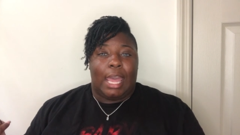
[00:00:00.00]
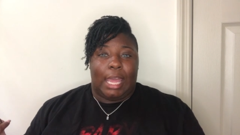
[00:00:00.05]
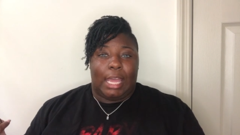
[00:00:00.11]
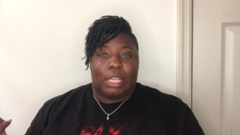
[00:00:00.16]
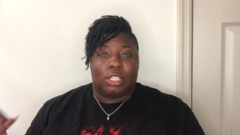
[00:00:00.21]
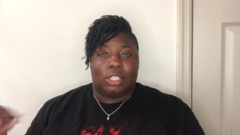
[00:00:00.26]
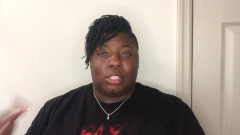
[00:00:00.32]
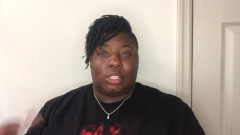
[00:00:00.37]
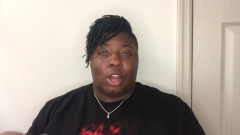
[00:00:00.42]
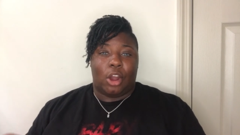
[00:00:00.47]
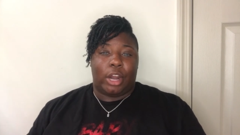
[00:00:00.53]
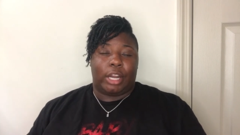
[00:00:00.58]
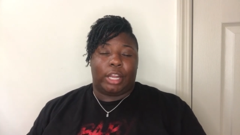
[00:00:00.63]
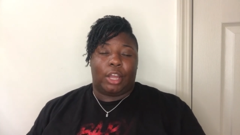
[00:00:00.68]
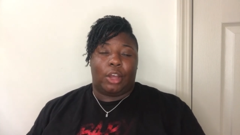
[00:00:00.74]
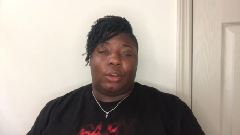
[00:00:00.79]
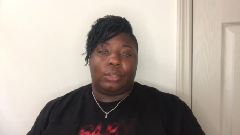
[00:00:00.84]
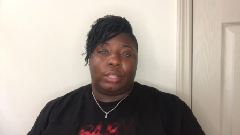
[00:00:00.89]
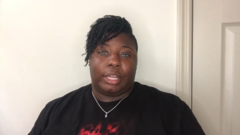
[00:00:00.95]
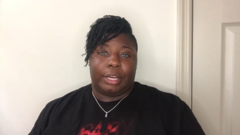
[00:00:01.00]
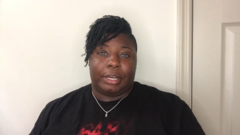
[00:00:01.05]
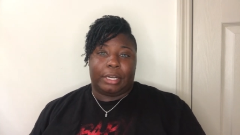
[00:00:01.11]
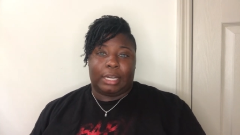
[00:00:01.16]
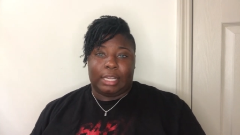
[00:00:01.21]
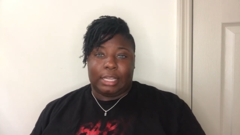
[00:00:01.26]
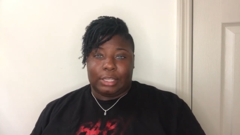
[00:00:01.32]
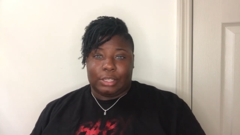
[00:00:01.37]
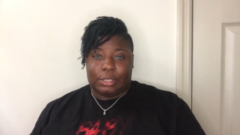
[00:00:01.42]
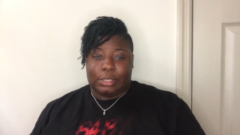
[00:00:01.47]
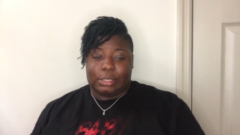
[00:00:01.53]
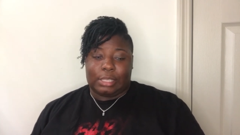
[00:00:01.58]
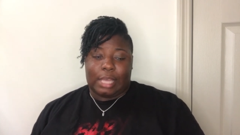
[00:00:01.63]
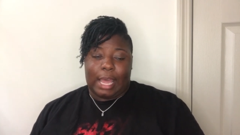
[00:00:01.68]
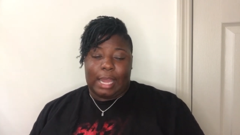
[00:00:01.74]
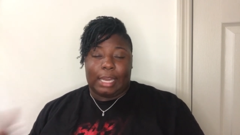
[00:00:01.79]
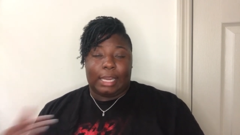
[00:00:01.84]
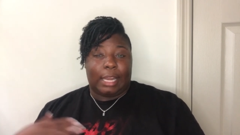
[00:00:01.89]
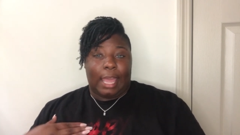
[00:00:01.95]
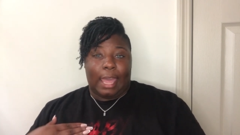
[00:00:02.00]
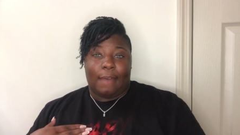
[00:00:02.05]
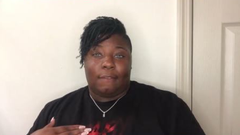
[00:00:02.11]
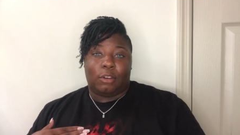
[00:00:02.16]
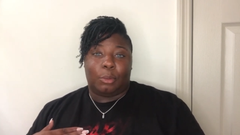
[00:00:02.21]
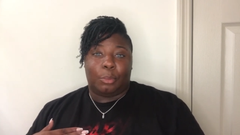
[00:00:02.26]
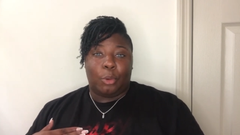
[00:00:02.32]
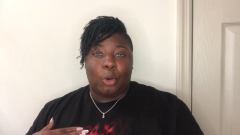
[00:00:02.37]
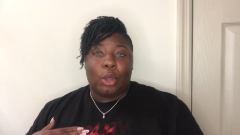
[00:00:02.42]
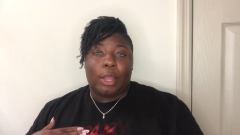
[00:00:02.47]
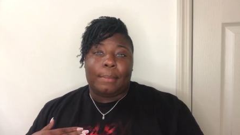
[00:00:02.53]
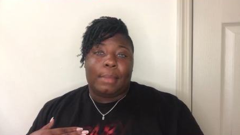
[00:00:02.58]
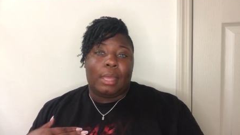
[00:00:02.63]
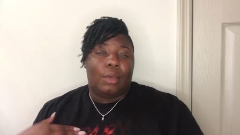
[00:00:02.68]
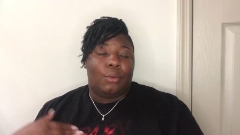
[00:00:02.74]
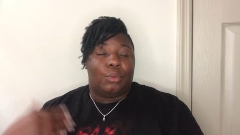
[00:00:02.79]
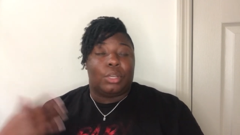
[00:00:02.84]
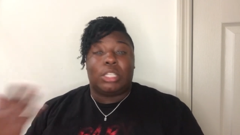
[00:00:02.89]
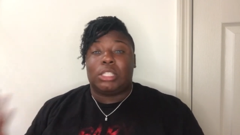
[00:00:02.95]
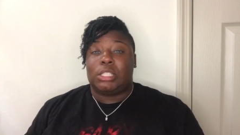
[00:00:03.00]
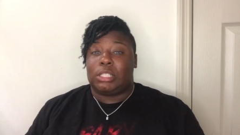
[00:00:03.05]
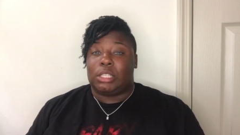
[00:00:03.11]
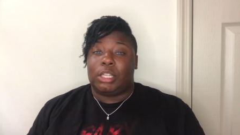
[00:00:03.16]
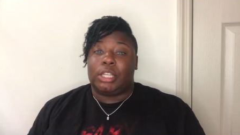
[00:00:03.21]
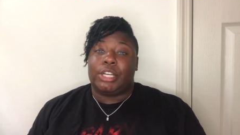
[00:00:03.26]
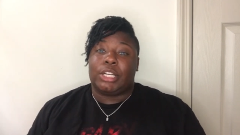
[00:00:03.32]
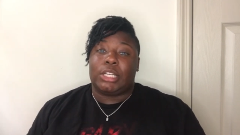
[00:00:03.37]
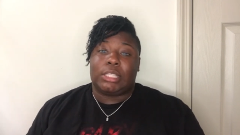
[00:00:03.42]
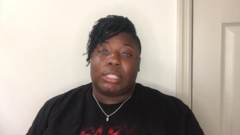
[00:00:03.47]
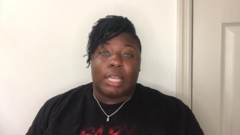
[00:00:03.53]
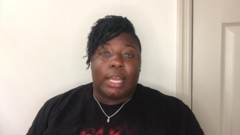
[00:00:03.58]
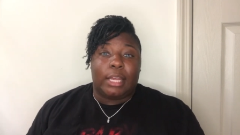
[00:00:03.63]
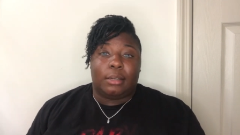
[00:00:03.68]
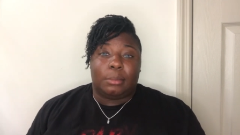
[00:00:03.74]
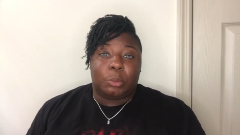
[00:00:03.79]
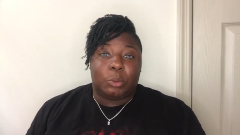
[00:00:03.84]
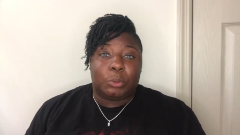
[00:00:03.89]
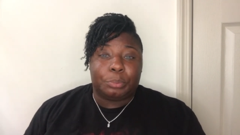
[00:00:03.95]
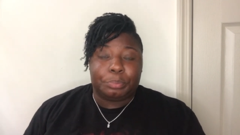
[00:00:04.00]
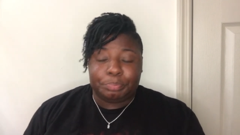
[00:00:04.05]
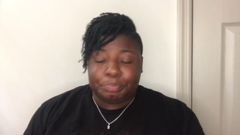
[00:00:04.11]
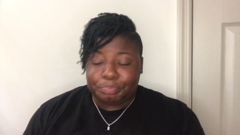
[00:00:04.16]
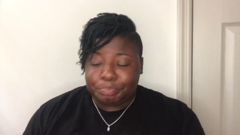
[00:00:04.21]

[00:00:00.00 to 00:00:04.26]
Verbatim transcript: and started on their nails i didn't have an appointment which is understandable